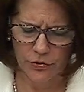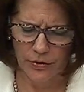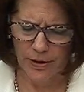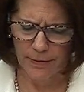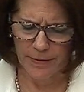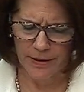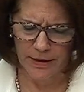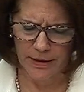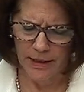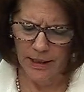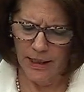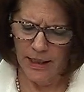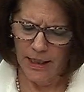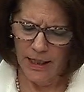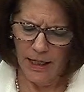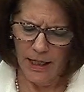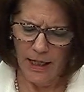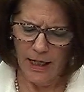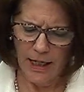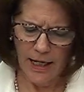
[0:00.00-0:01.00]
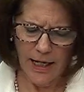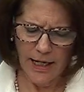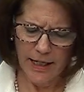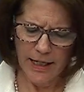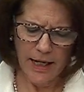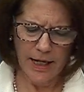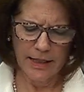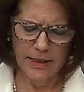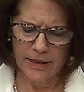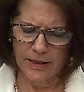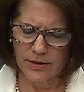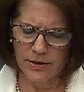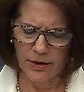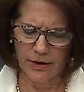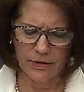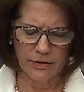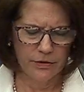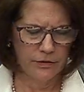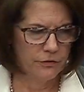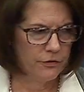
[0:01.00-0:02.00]
I mean, I can tell
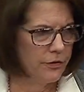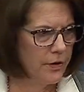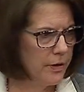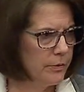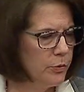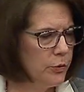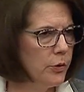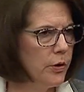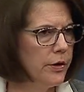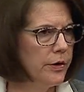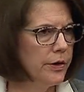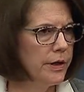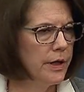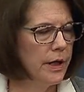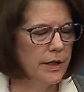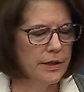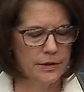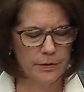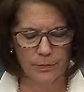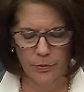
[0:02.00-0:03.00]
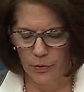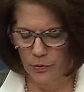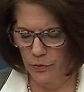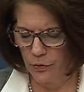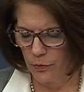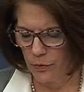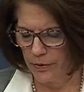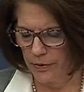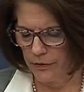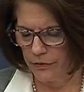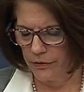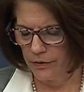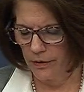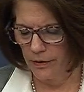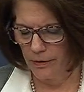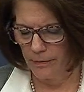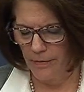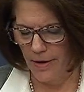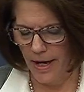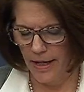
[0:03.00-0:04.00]
you, in February, I spoke with
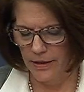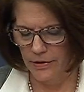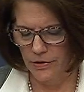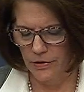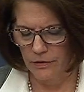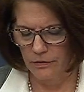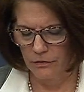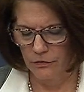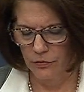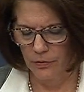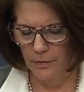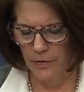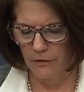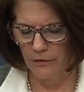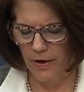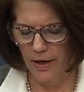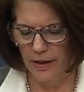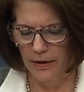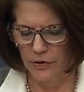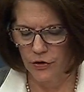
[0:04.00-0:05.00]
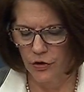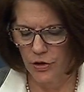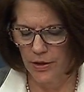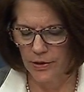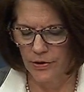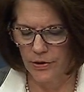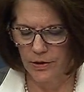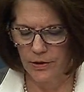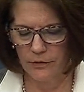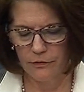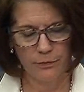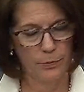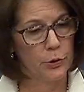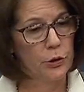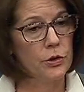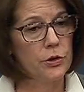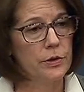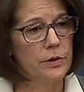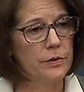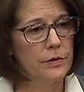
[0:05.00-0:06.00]
Madison from Nevada. She has stiff
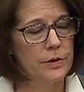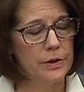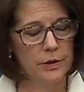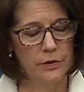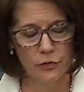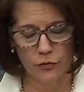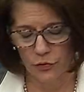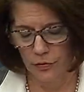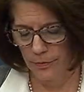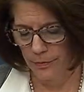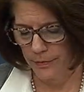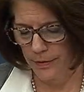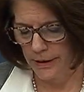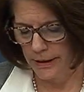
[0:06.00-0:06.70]
person syndrome.